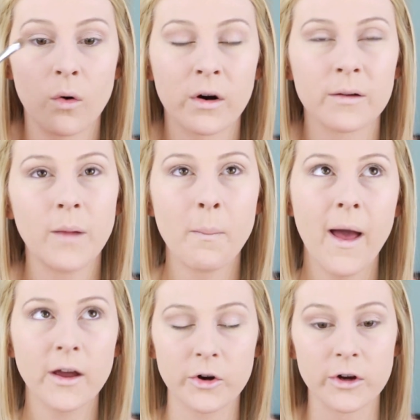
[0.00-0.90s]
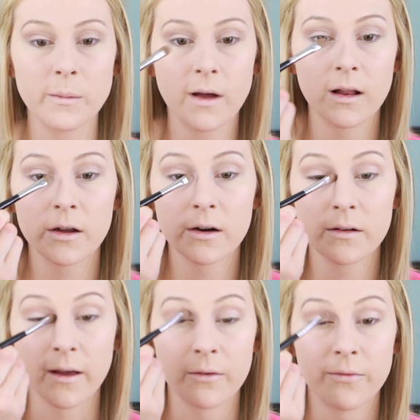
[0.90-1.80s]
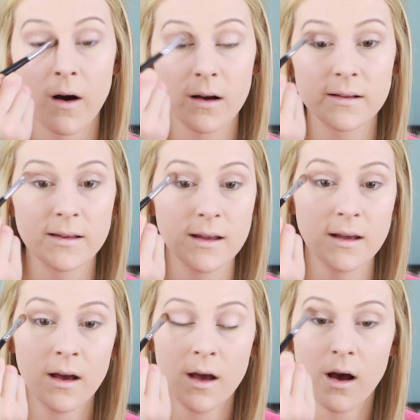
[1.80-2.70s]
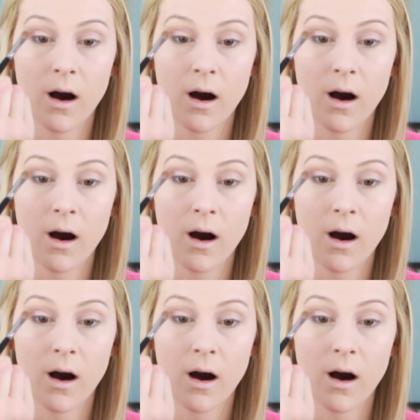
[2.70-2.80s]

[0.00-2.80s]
or a matte cream color like Foxy.